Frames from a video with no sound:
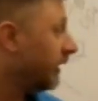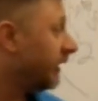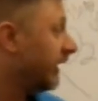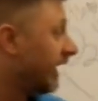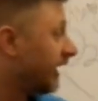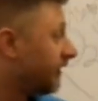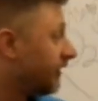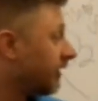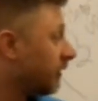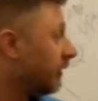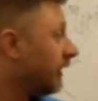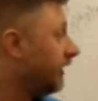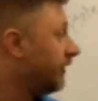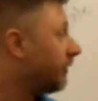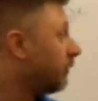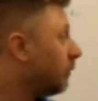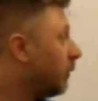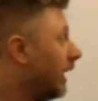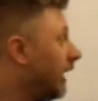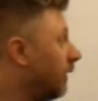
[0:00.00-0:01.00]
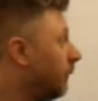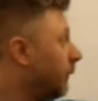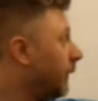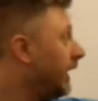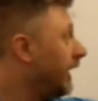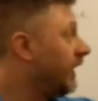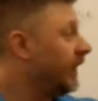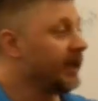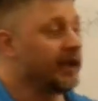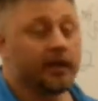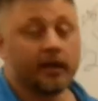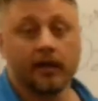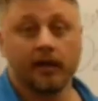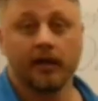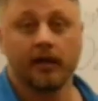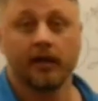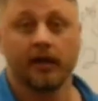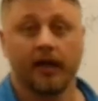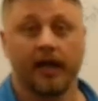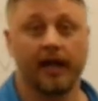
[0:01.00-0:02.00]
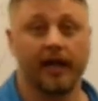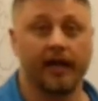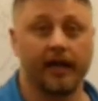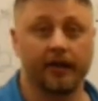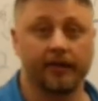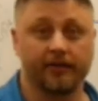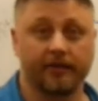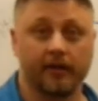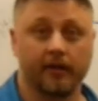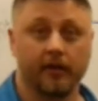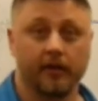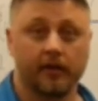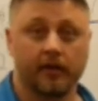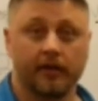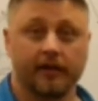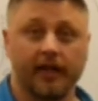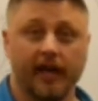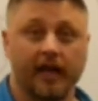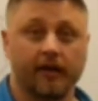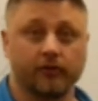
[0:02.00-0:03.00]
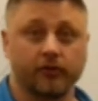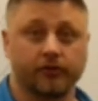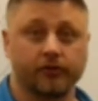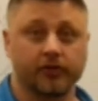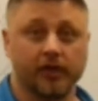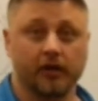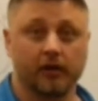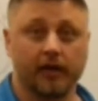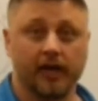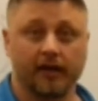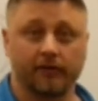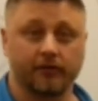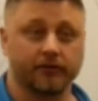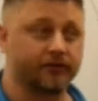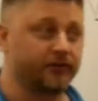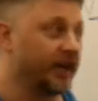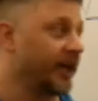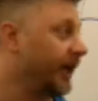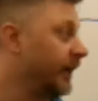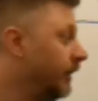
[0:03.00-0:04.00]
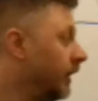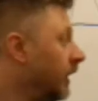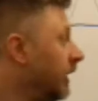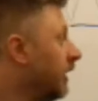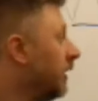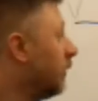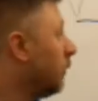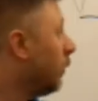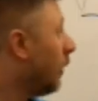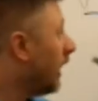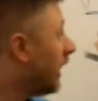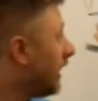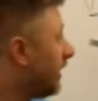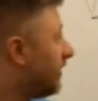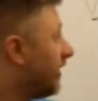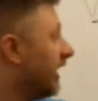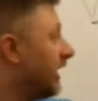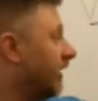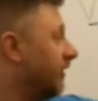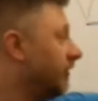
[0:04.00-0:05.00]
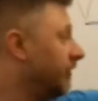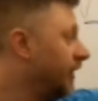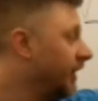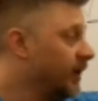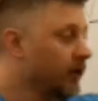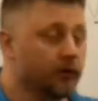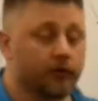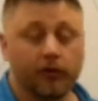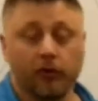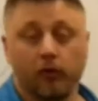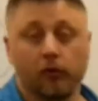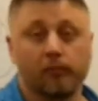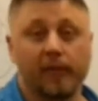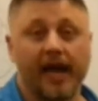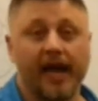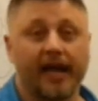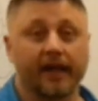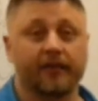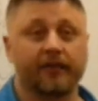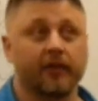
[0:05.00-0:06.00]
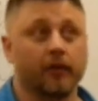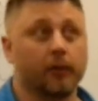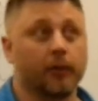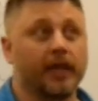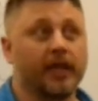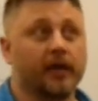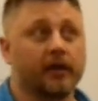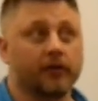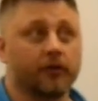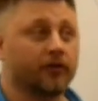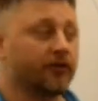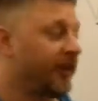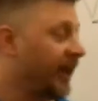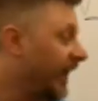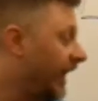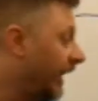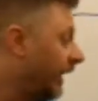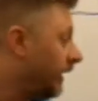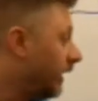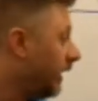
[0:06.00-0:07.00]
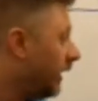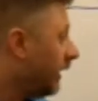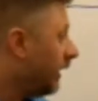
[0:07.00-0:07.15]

That's the reason why we, as the average Joe or average Jane, want to take a VO2 max, so we understand